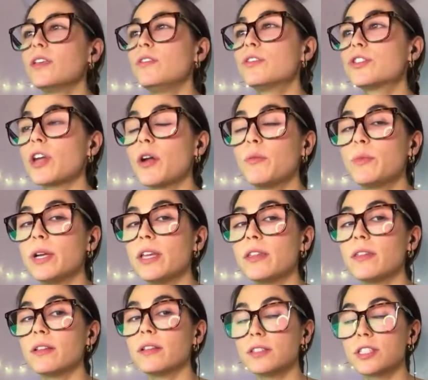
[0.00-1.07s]
You start
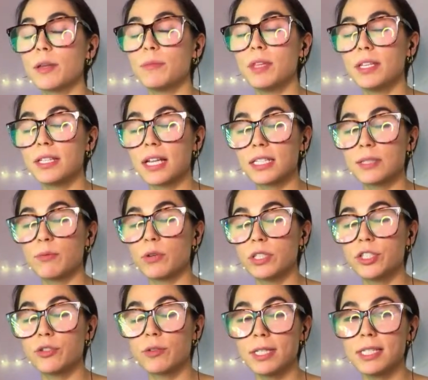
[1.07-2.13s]
with something that's more
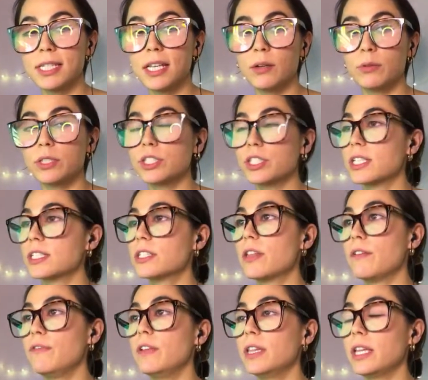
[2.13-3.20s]
intrinsic, which is
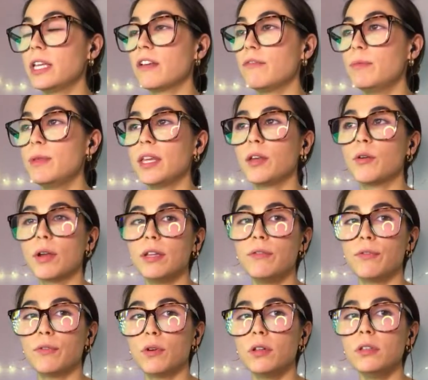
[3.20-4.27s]
the feeling of being
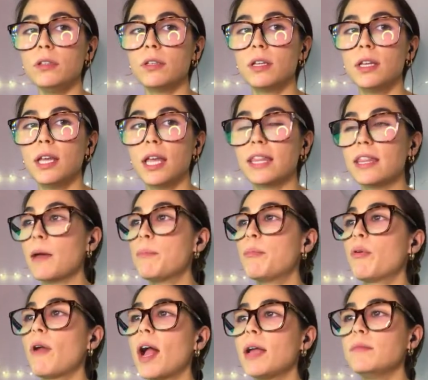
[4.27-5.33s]
grateful, and that
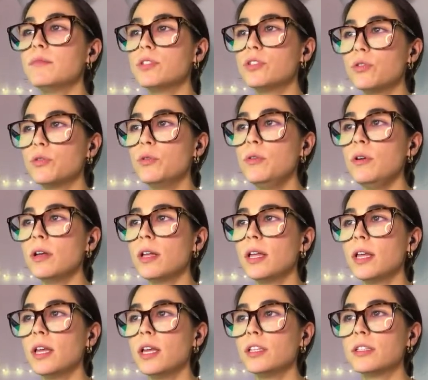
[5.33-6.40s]
primes you
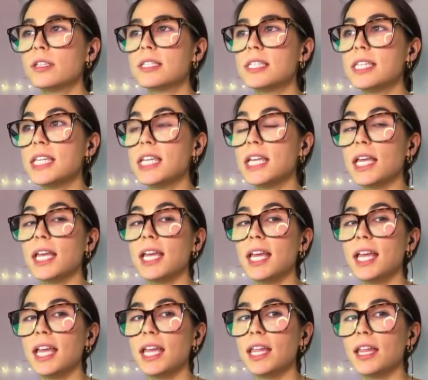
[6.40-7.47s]
to see
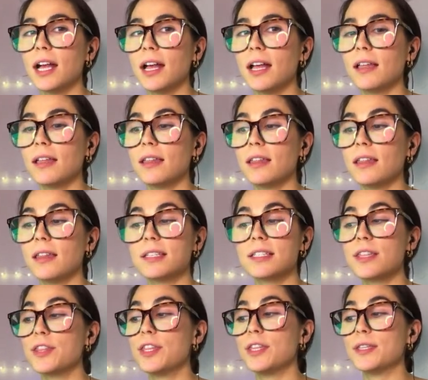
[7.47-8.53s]

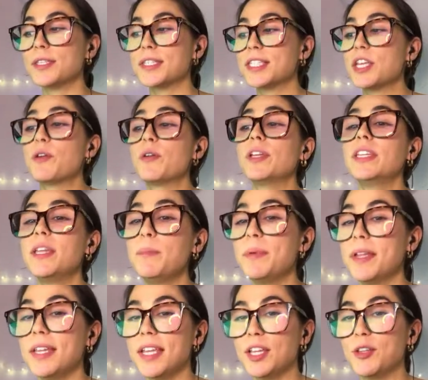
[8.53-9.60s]
the
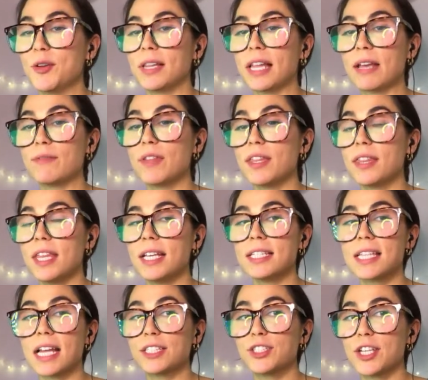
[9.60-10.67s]
serendipity in your life, the things
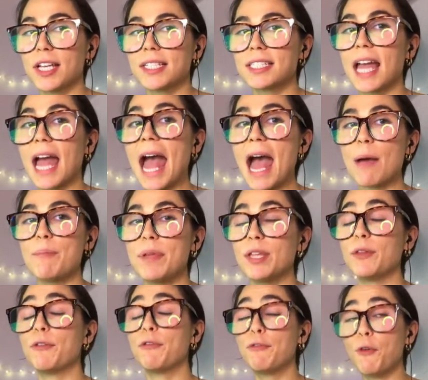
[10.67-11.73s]
that just
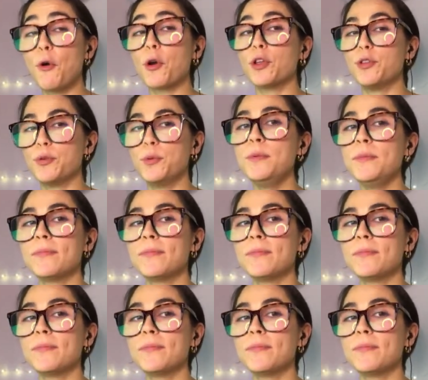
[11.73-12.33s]
happened for you